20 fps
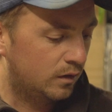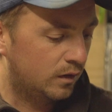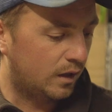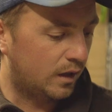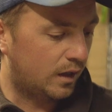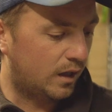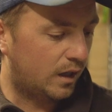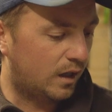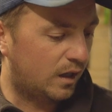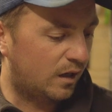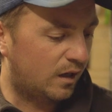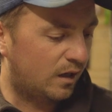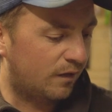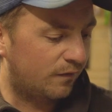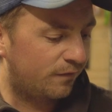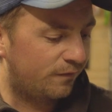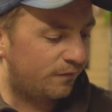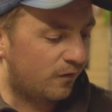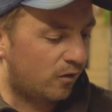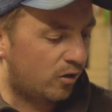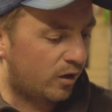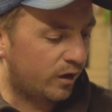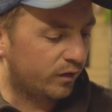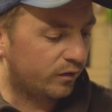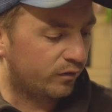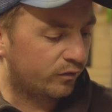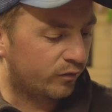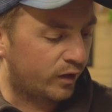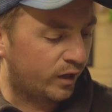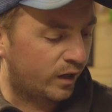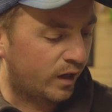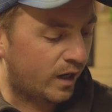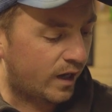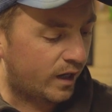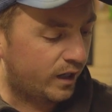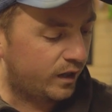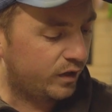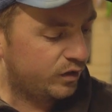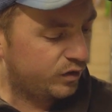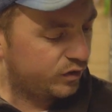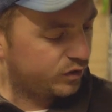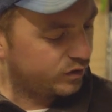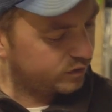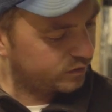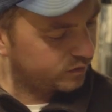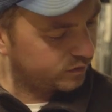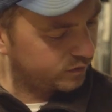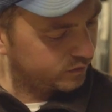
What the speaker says: Fighters ring H.